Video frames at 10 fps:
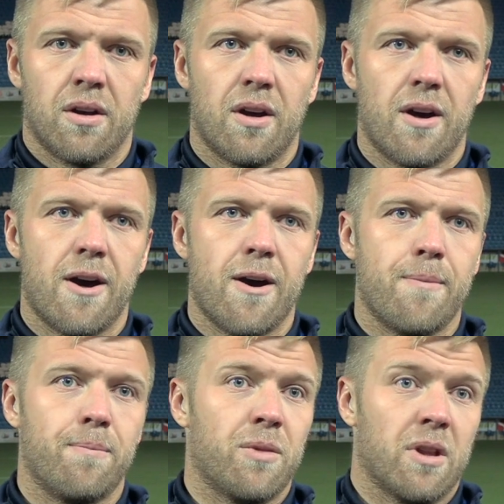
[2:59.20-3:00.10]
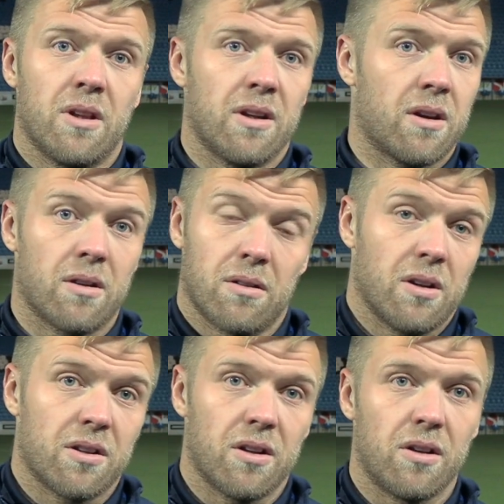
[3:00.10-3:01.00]
um, like
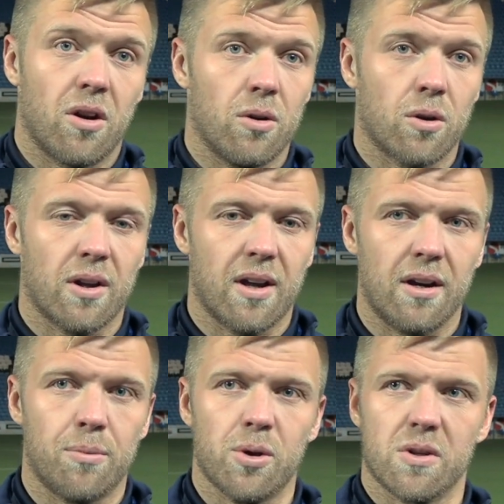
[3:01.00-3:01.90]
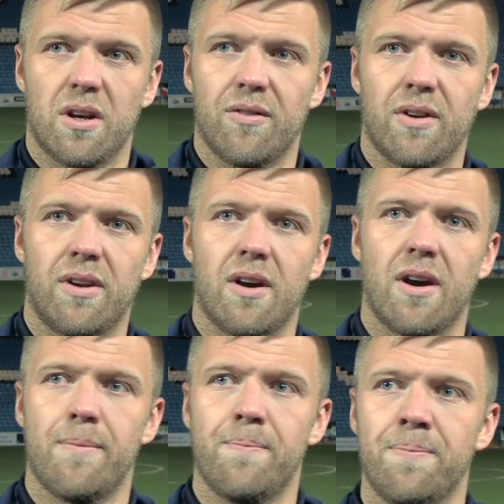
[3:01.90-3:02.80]
like I say, you've got to look at that in a positive. And
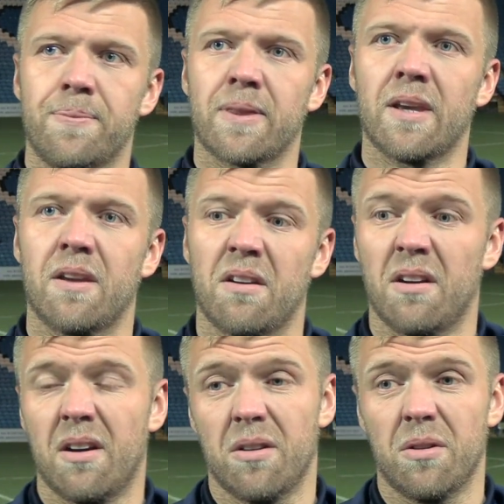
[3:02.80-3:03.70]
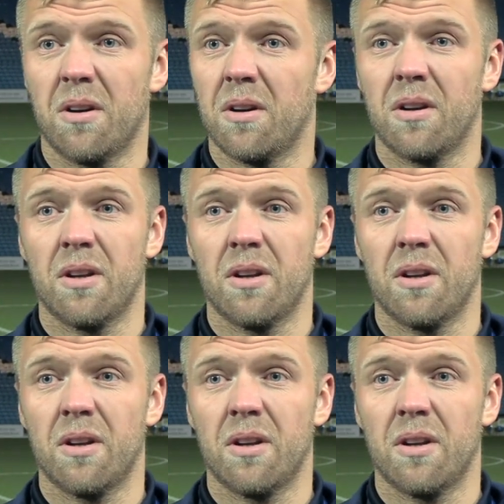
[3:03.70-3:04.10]
um, I don't know,